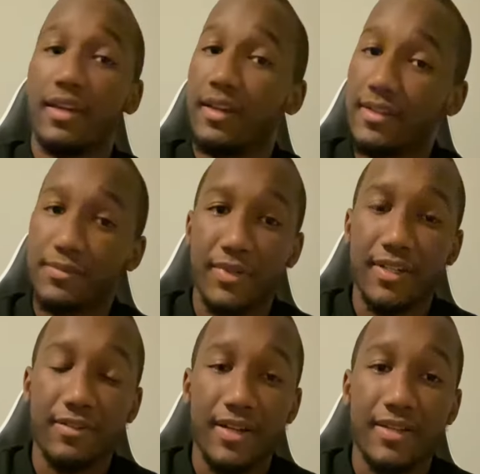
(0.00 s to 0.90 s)
And it's one of
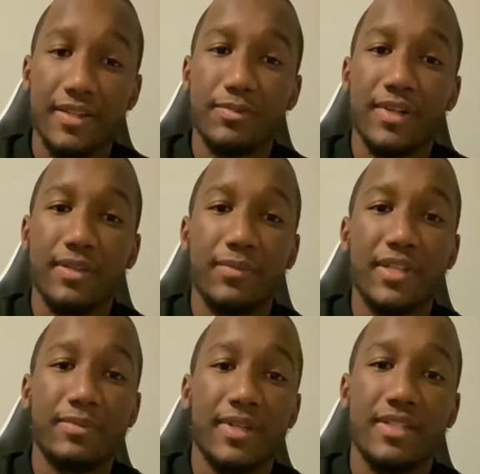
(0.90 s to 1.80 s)
the best
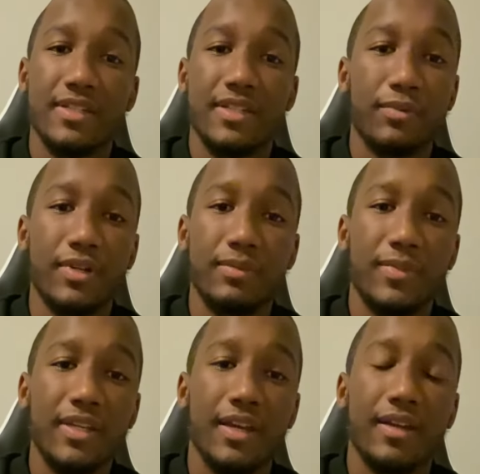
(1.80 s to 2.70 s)
places in the world to
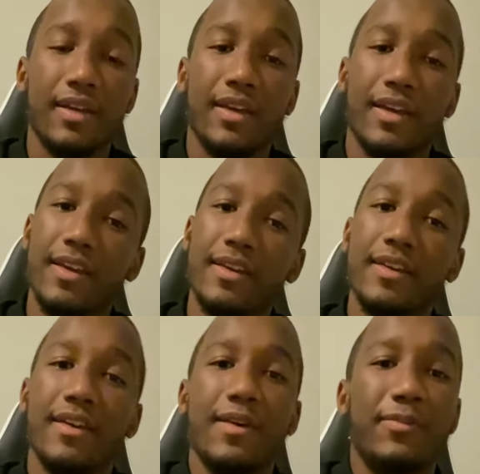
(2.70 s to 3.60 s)
be at. And
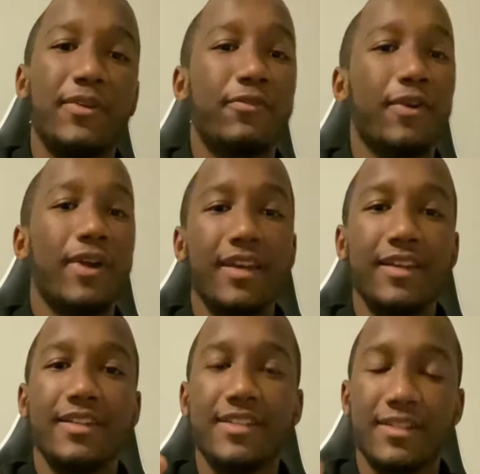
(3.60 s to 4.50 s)
before I end
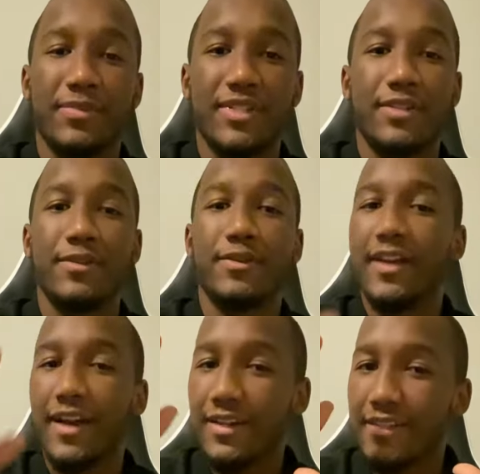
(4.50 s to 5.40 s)
this episode,
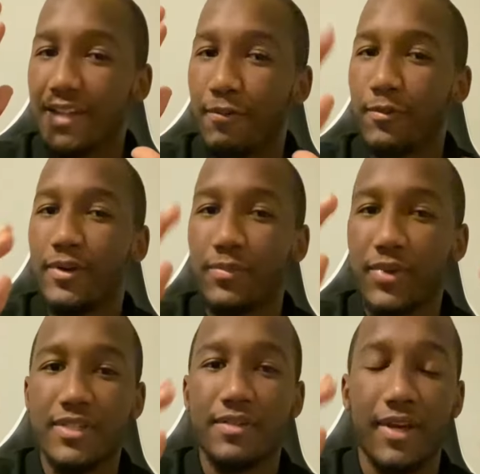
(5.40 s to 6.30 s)
I just got one
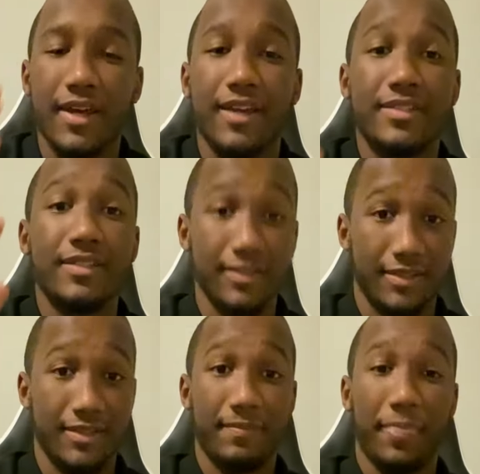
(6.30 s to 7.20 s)
personal ask.
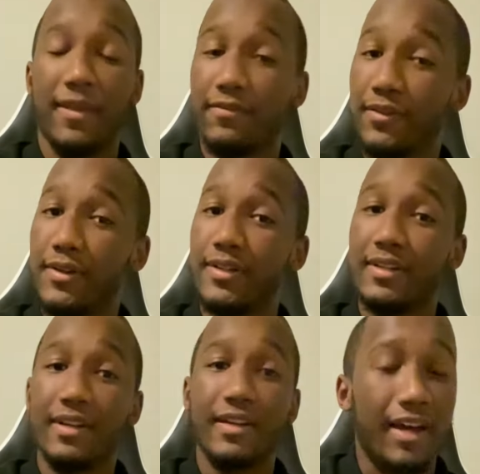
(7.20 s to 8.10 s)
Look, Florida,
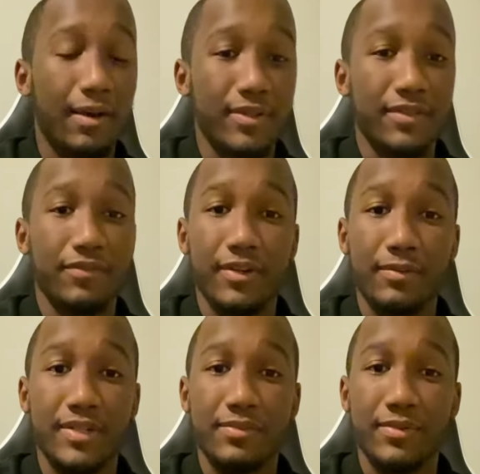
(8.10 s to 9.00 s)
I went to Florida
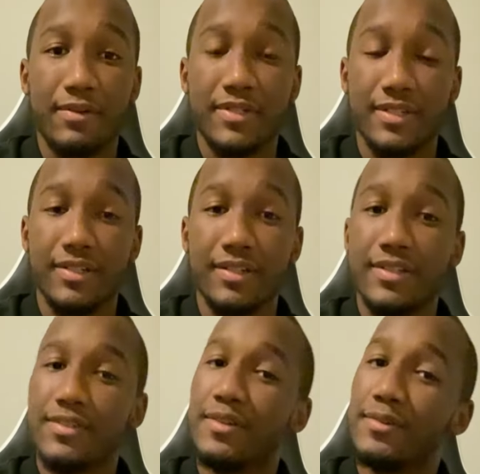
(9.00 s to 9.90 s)
once when I was younger,
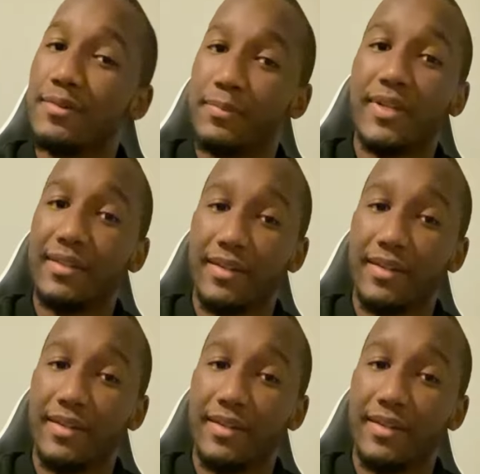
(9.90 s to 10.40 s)
but